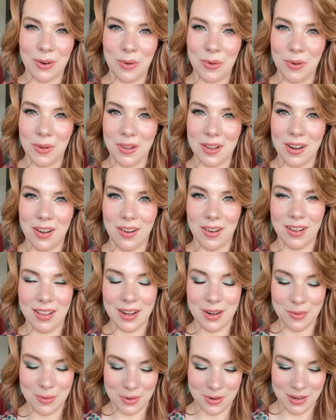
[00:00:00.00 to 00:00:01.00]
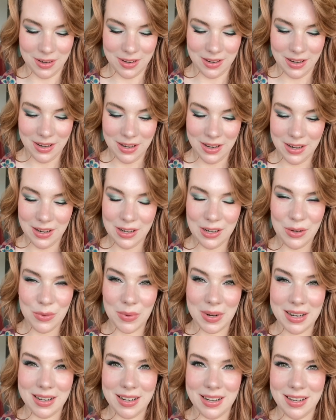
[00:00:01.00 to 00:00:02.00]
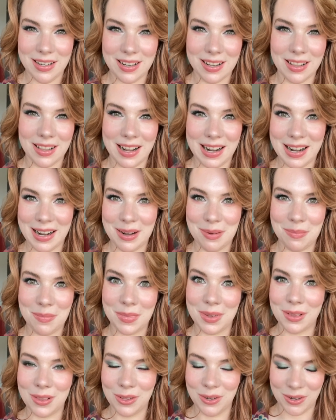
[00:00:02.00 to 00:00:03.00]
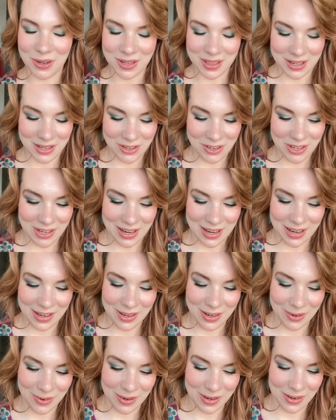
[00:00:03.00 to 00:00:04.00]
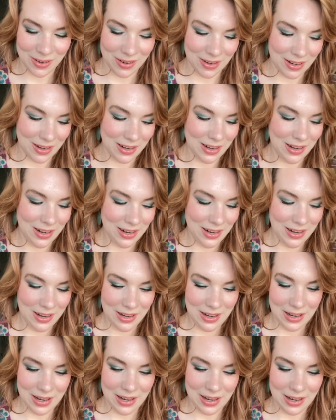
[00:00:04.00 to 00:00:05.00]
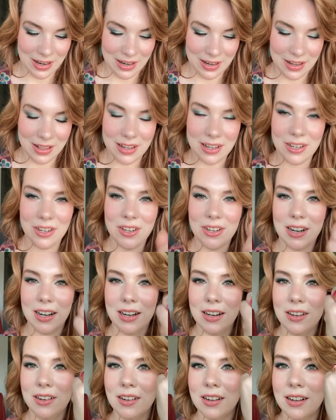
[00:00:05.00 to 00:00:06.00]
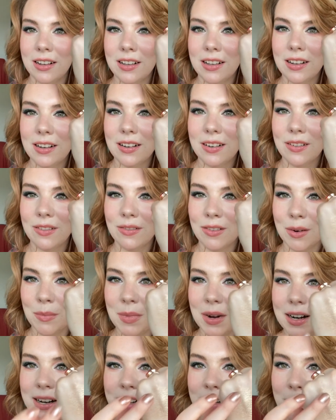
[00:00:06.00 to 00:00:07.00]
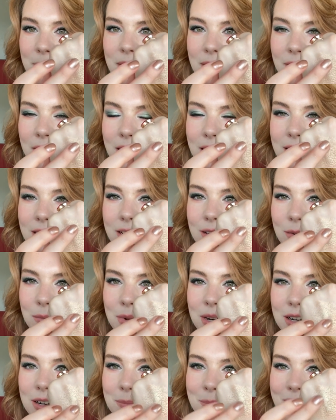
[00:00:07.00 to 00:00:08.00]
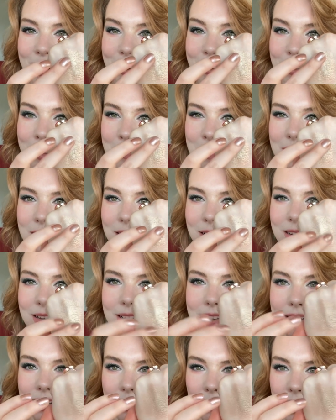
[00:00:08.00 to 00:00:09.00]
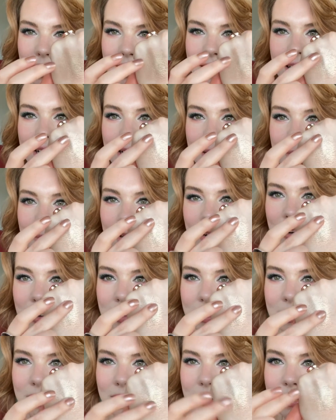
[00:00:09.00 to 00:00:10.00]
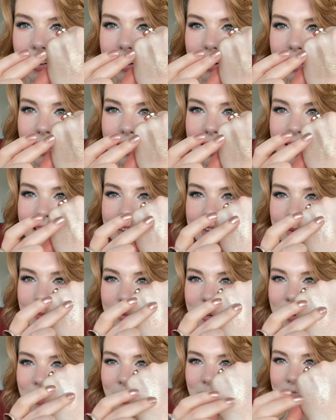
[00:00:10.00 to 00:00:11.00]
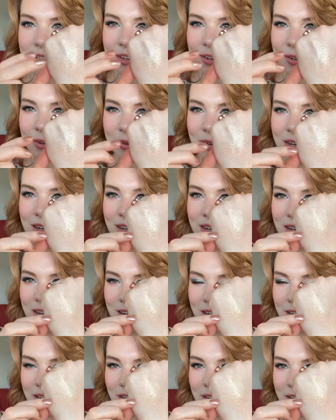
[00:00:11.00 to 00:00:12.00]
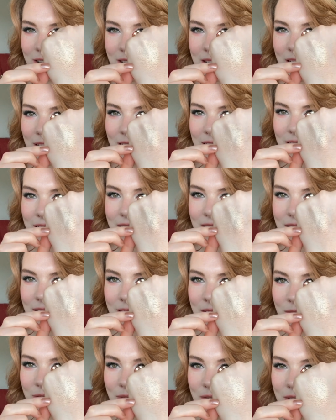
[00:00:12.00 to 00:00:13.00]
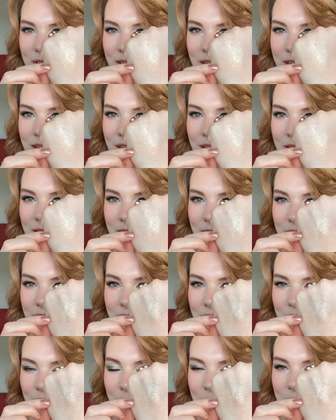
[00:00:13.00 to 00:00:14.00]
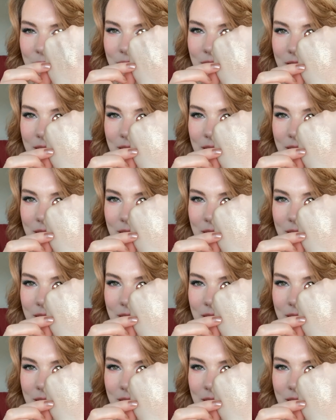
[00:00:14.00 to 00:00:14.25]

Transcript: old Hollywood 20s glam look that she had going on and this shade just reminds me of that so much, partly because of the name Oscar, I guess, but also just that kind of almost